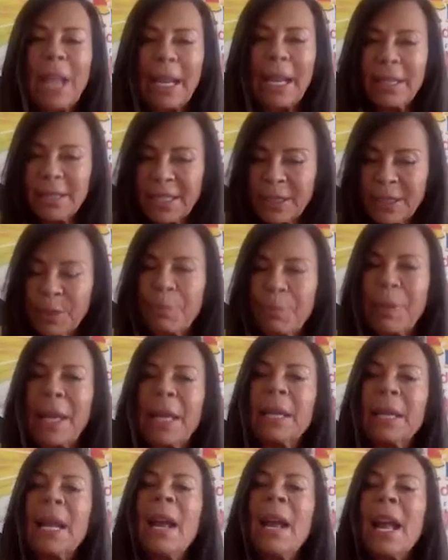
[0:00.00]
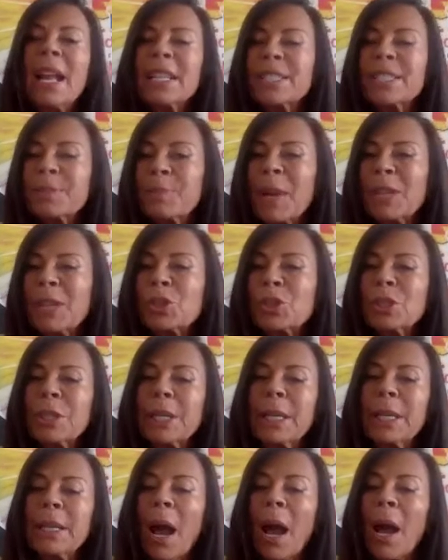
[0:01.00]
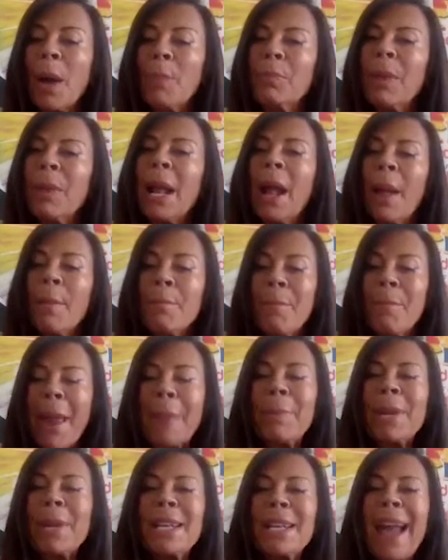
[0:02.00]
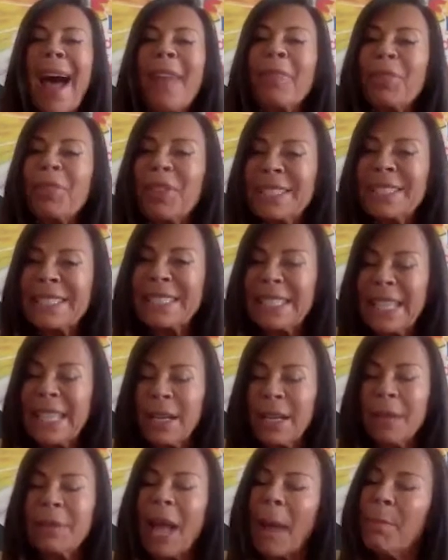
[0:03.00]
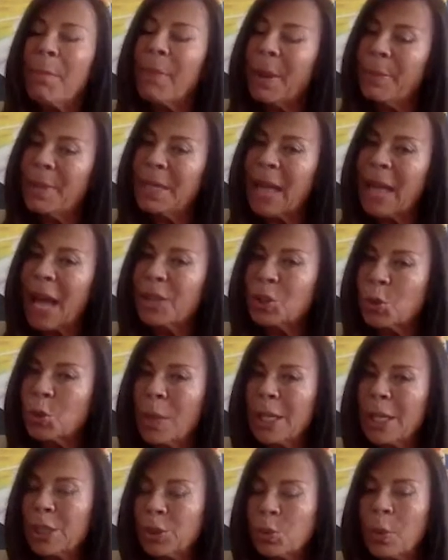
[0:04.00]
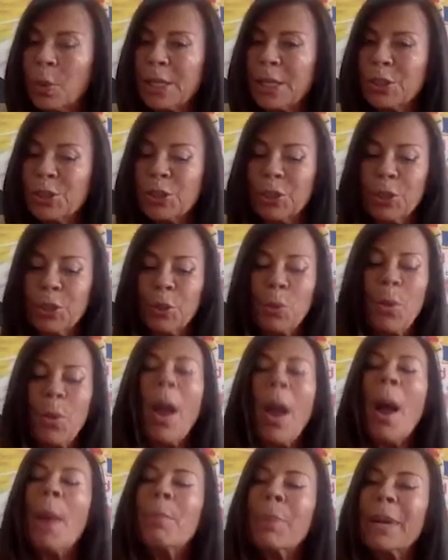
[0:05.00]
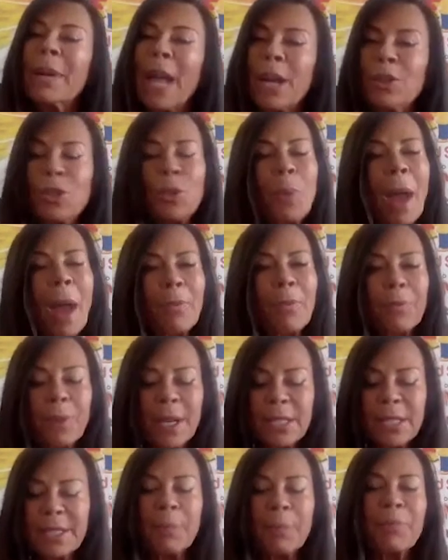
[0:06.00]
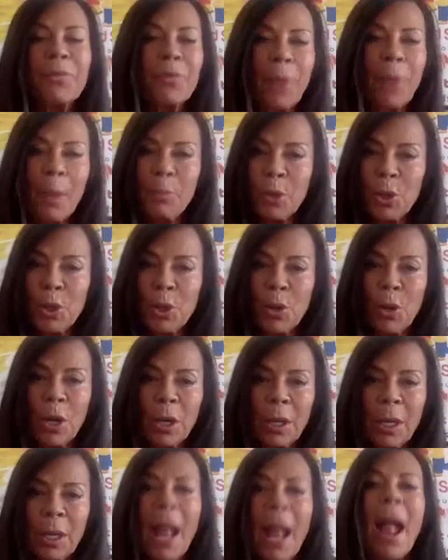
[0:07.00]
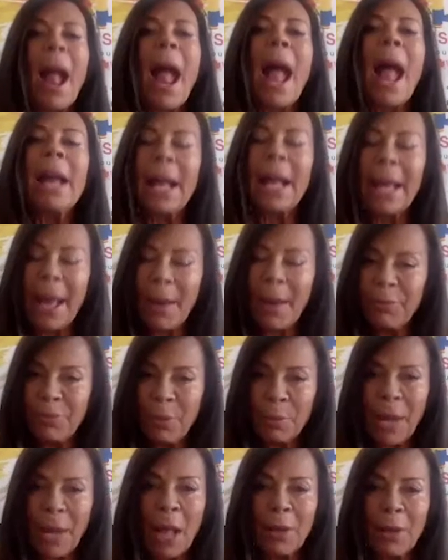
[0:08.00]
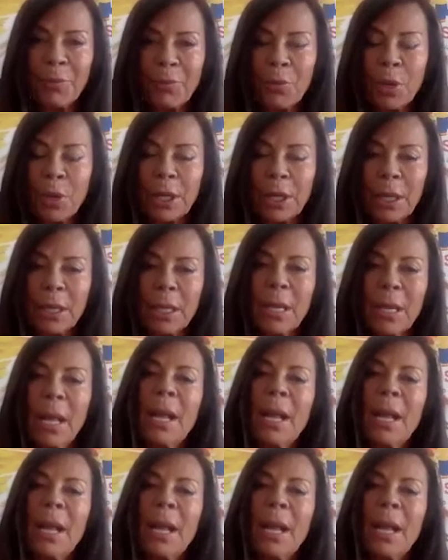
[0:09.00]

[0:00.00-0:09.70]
and submit, especially maybe not this year, maybe not 2022, but I do have friends. I'm from New York and I am from California.